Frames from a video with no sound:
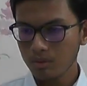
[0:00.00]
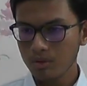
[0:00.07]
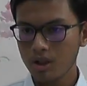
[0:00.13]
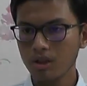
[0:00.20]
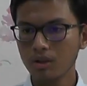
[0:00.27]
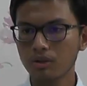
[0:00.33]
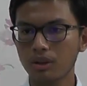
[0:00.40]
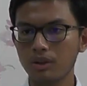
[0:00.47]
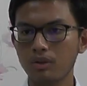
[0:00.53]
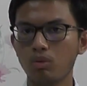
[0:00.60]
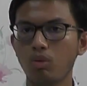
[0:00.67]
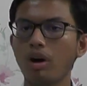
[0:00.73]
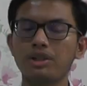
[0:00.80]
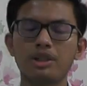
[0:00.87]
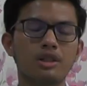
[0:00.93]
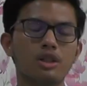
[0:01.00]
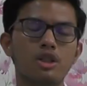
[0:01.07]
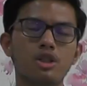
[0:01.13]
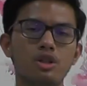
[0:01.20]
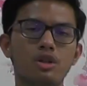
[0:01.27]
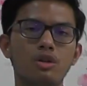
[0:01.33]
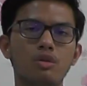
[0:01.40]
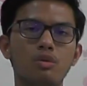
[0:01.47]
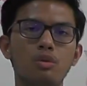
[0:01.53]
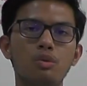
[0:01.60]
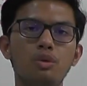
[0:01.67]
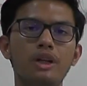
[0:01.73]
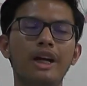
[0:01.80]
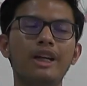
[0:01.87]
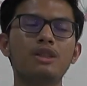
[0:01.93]
children watching the show
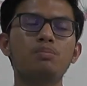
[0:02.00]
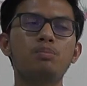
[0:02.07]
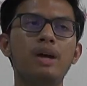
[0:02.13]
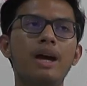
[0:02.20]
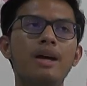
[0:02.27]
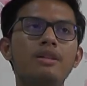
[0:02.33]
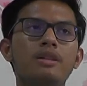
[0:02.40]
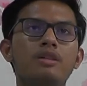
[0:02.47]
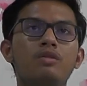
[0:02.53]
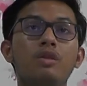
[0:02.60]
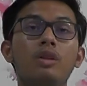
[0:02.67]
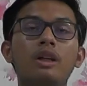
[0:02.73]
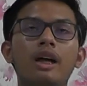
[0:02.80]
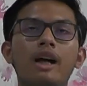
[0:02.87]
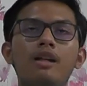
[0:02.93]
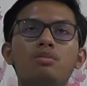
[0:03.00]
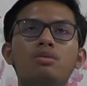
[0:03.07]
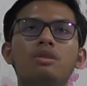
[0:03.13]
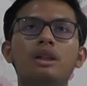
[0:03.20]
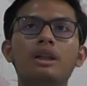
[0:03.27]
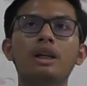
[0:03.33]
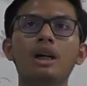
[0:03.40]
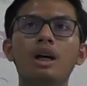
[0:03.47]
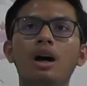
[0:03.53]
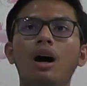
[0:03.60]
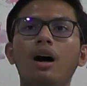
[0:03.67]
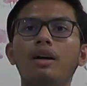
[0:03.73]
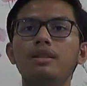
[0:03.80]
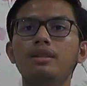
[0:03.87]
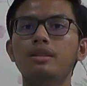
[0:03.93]
would expand their vocabulary
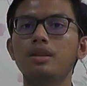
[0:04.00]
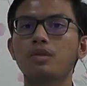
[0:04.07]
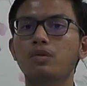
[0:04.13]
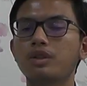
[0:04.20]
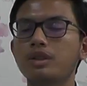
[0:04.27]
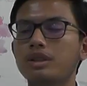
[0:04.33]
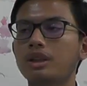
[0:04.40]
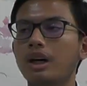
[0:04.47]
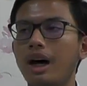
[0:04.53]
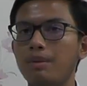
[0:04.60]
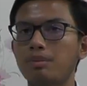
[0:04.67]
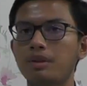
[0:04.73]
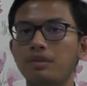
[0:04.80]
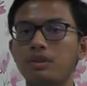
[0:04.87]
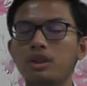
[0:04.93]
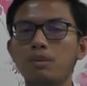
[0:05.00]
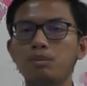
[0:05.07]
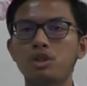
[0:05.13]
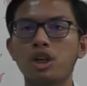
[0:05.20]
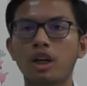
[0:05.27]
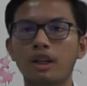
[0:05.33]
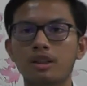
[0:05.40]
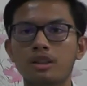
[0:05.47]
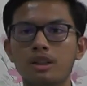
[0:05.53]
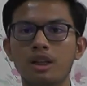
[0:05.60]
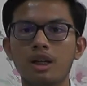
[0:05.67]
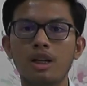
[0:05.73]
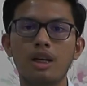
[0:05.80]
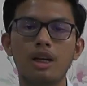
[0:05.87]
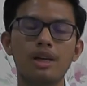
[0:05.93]
on different types of subjects
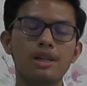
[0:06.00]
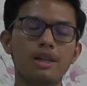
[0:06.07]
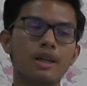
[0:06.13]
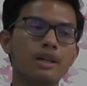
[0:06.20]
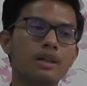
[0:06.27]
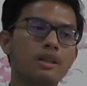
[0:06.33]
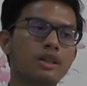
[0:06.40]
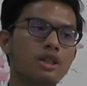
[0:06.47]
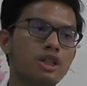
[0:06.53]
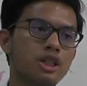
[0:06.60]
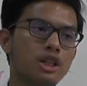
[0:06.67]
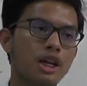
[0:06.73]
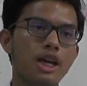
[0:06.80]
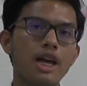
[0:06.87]
in English.